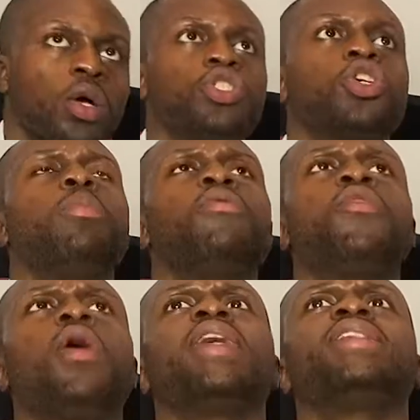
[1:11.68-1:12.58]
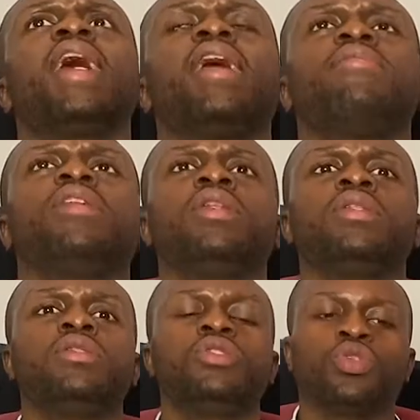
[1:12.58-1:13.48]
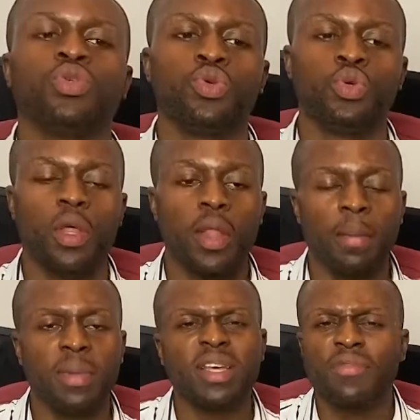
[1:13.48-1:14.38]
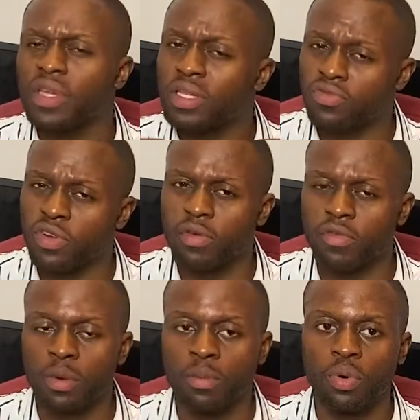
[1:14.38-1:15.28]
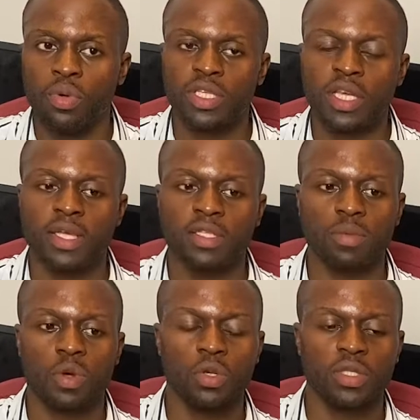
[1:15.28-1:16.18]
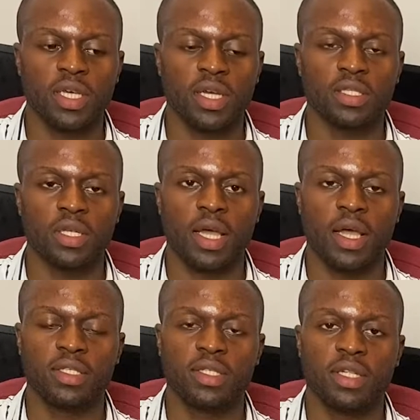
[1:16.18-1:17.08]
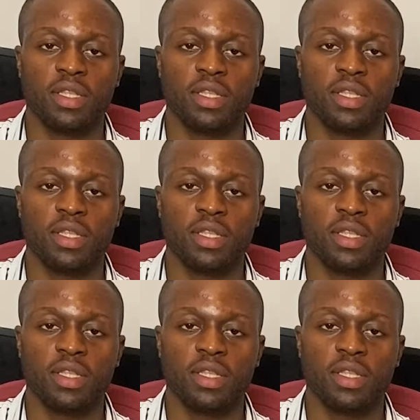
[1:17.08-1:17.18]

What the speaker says: So before I dive into the numbers, I think it's really important to get some context as to the